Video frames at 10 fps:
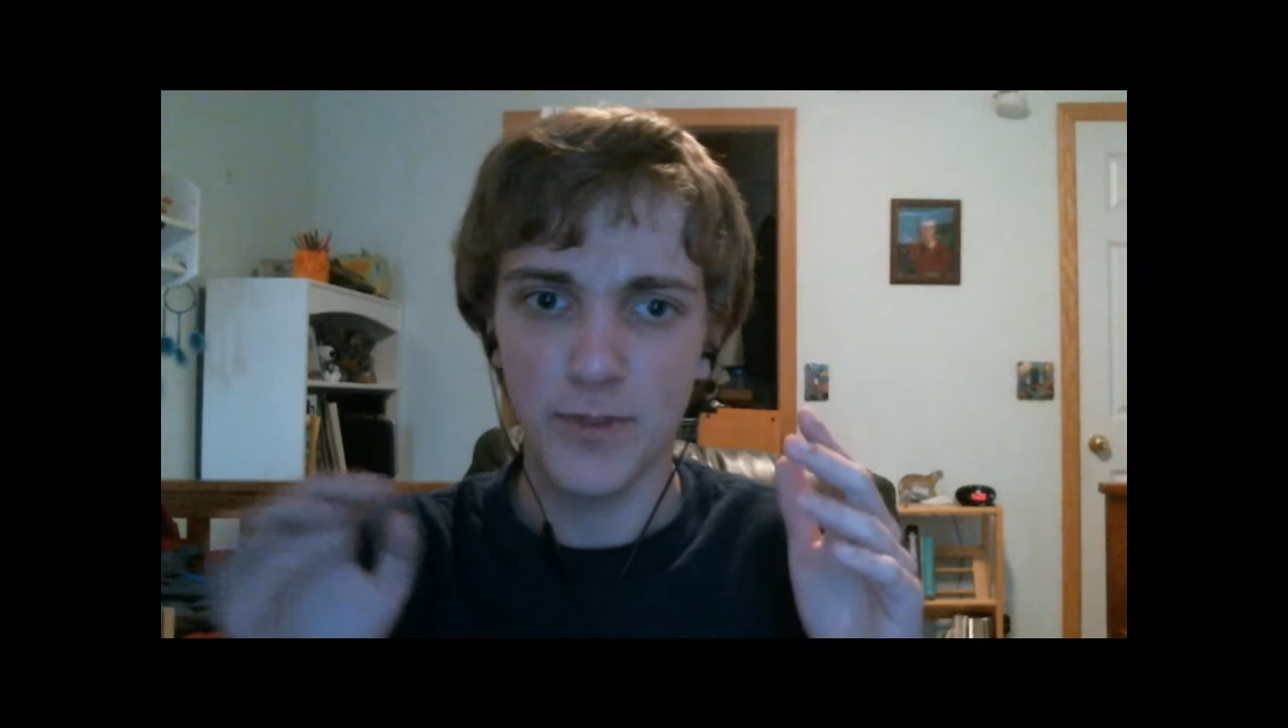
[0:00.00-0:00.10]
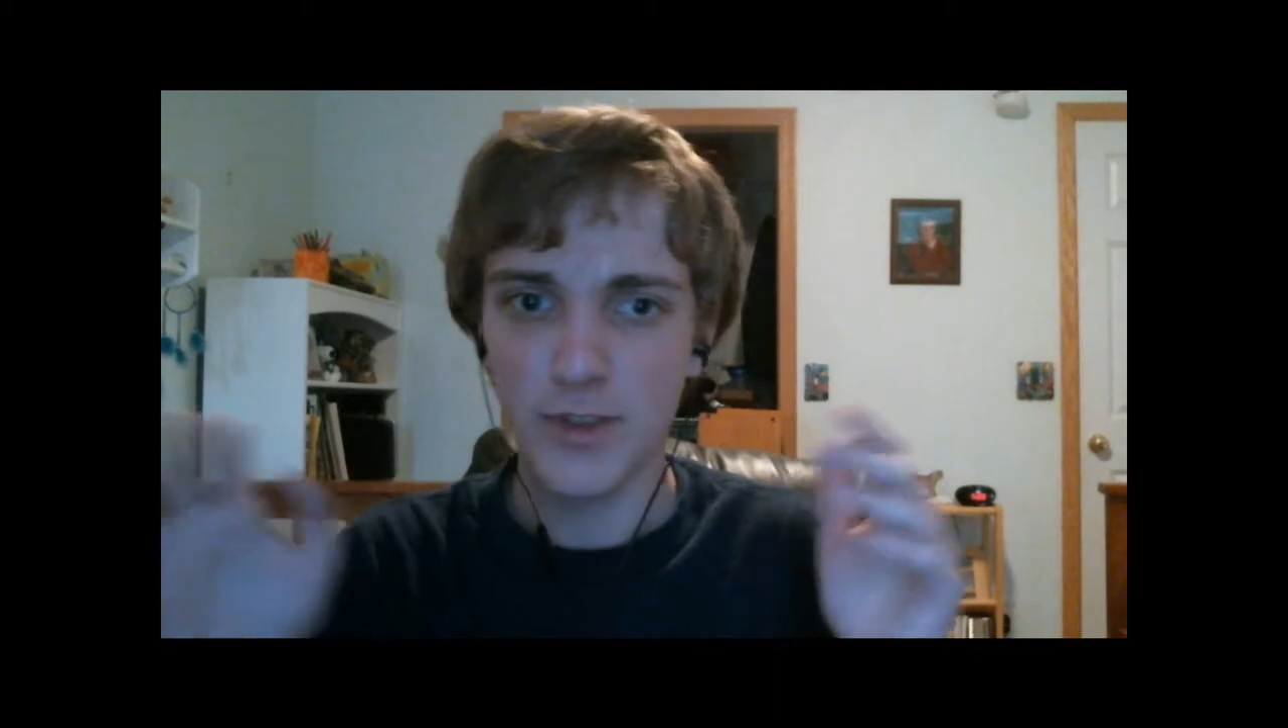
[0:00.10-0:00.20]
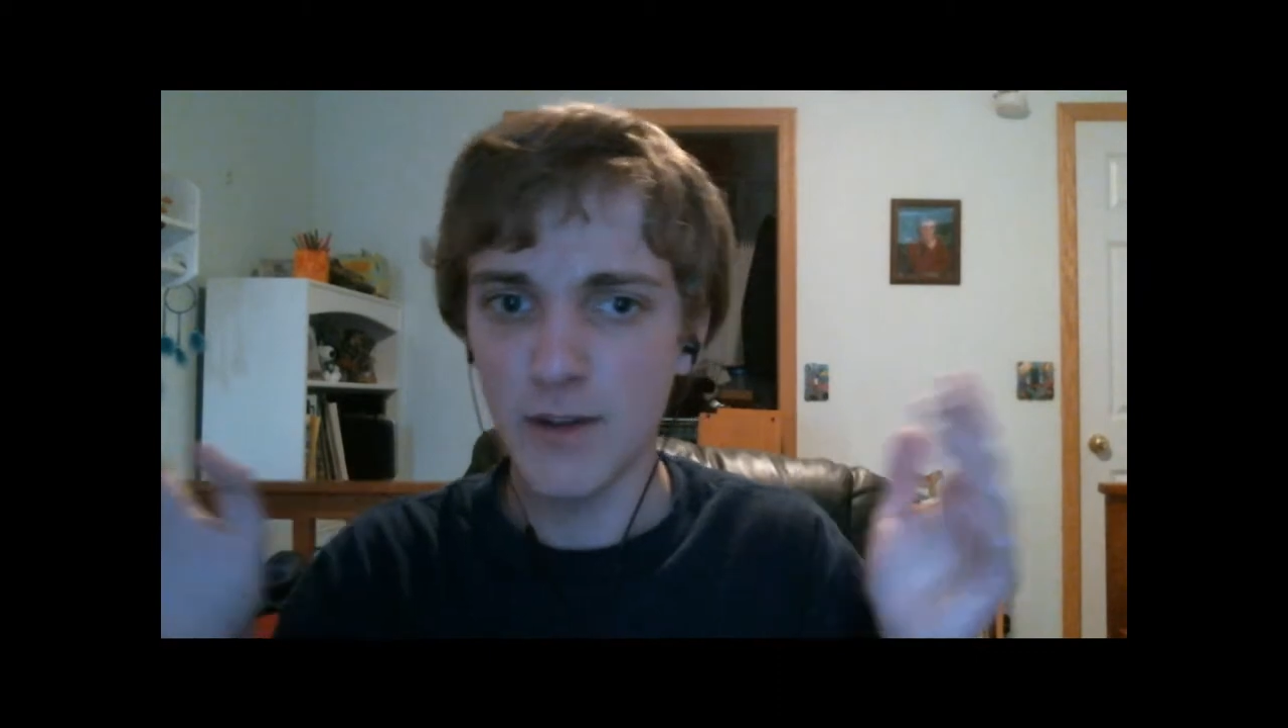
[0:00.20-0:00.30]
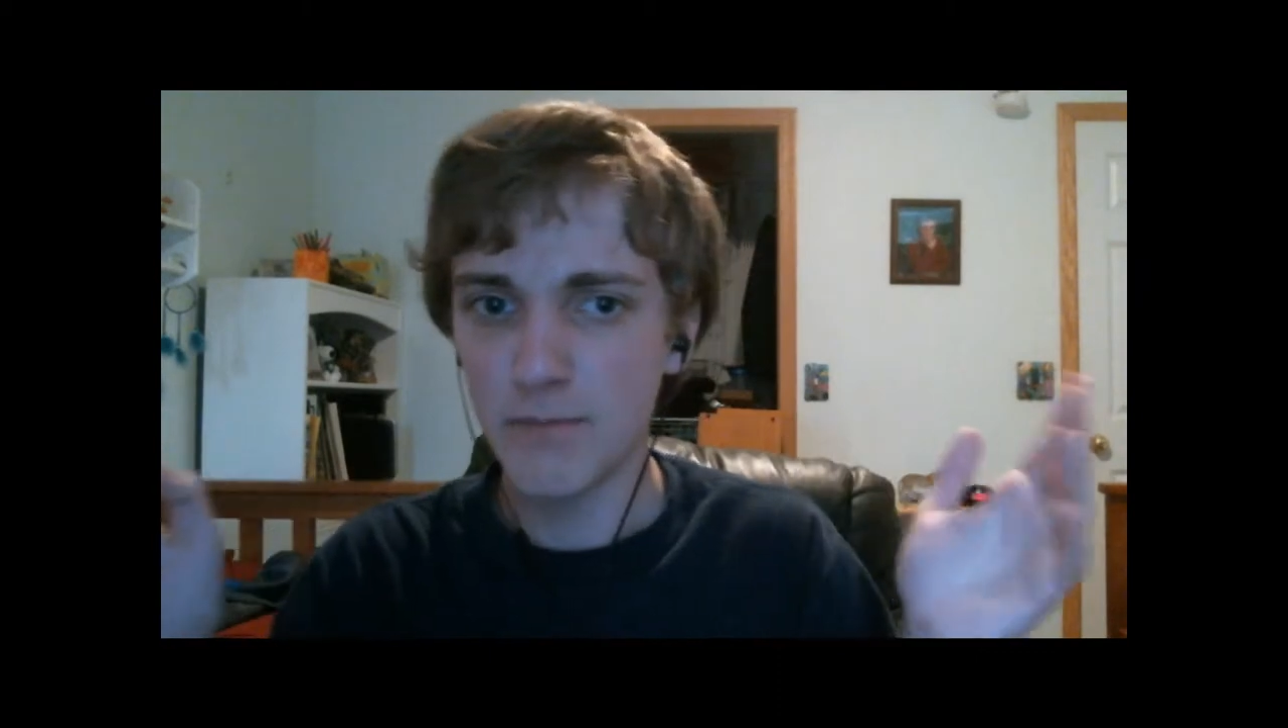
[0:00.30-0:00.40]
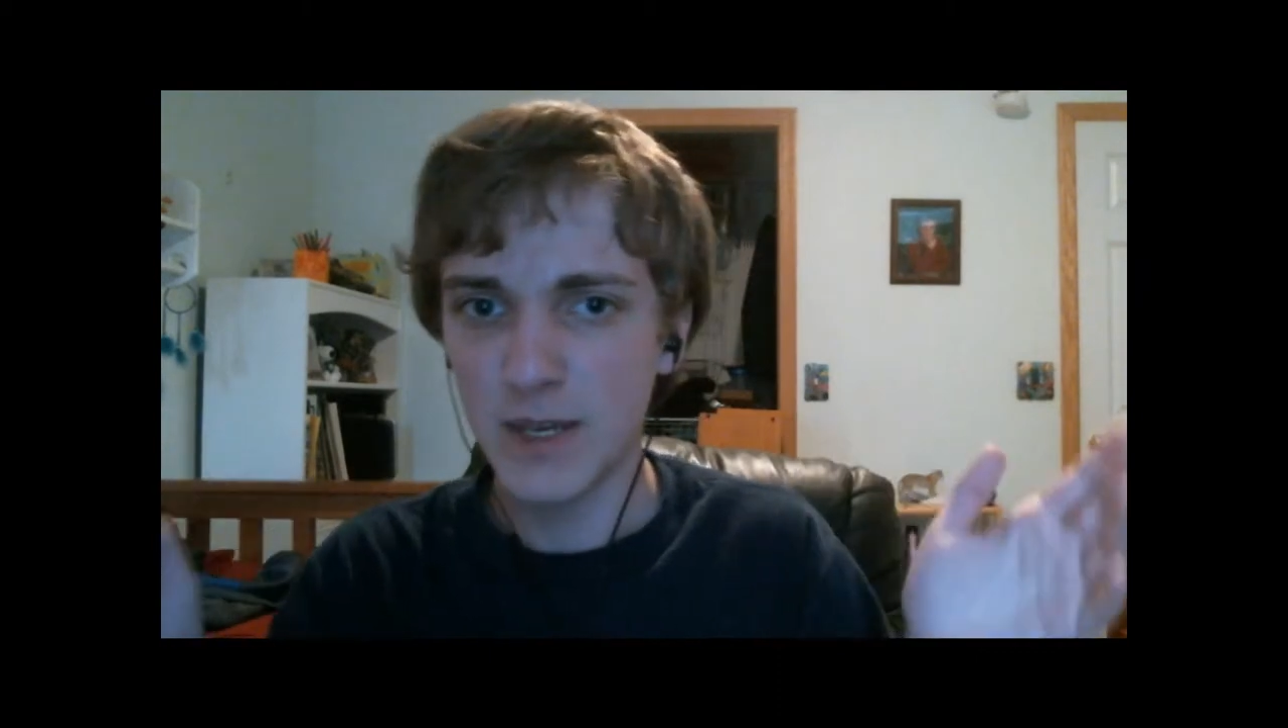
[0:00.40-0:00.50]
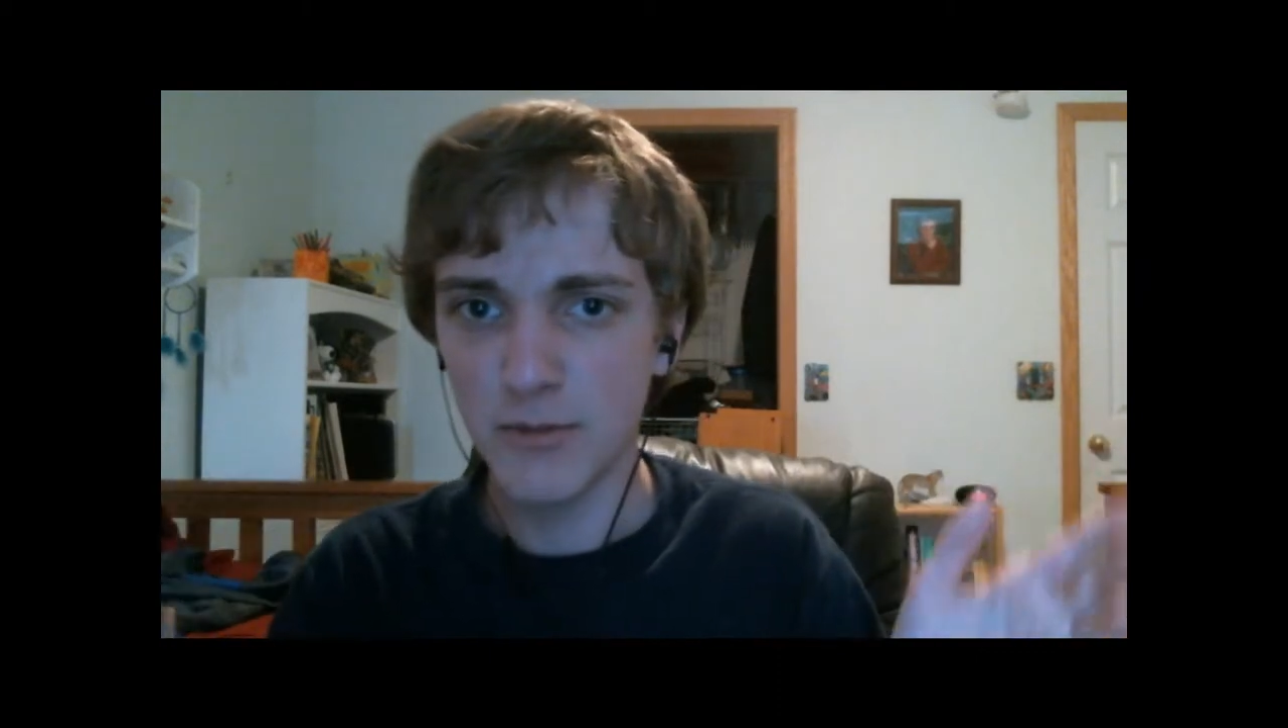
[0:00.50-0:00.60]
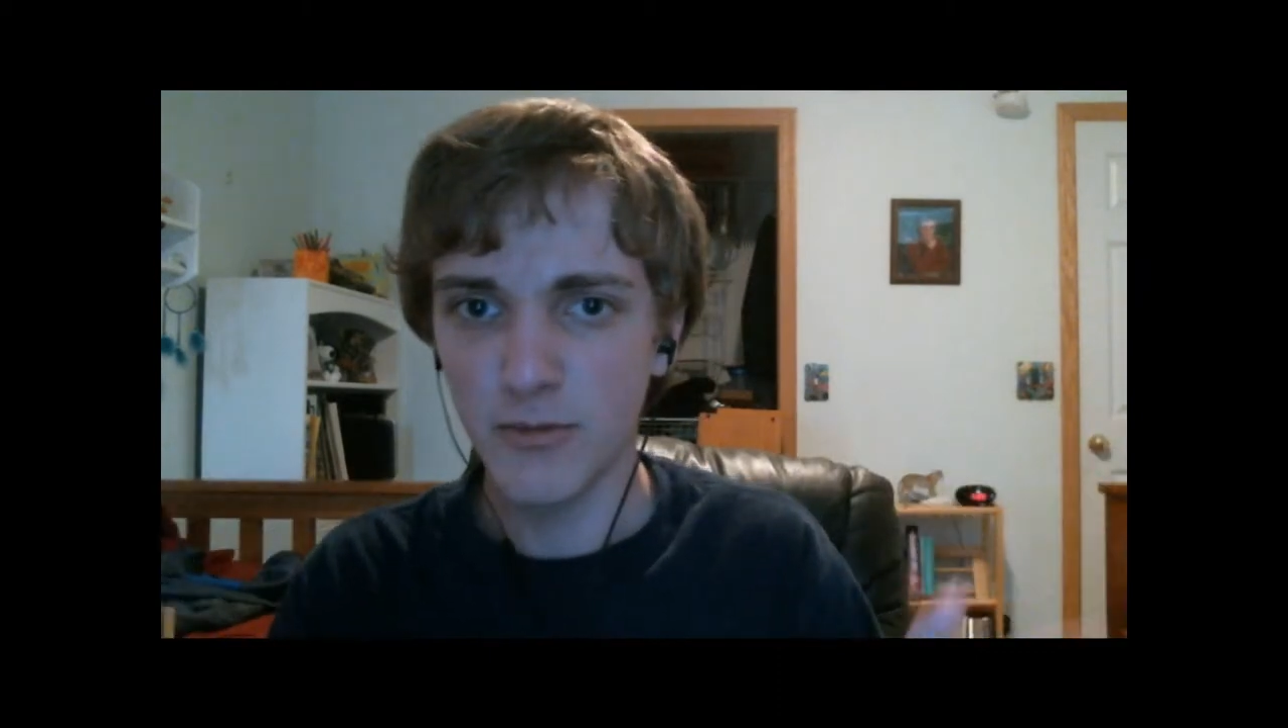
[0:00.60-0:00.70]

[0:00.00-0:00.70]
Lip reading: some people